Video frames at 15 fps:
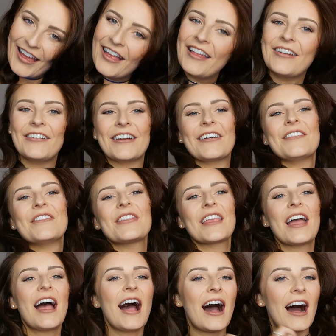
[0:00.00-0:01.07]
There we go.
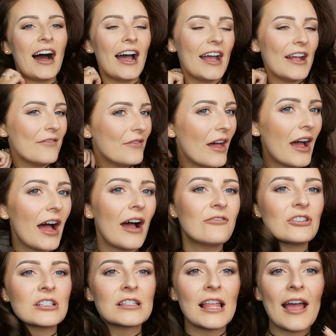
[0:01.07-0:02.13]
I've
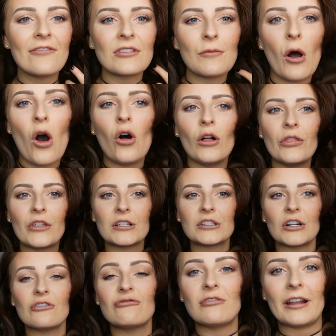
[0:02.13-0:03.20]
just left them all on the
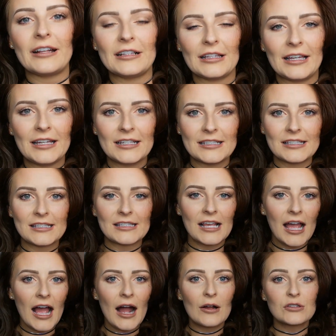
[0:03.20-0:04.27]
sort of ringlets.
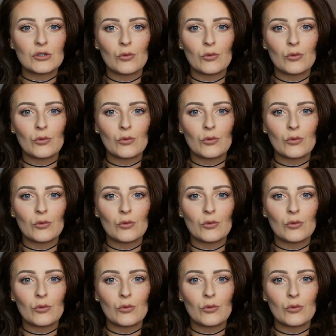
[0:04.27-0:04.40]
So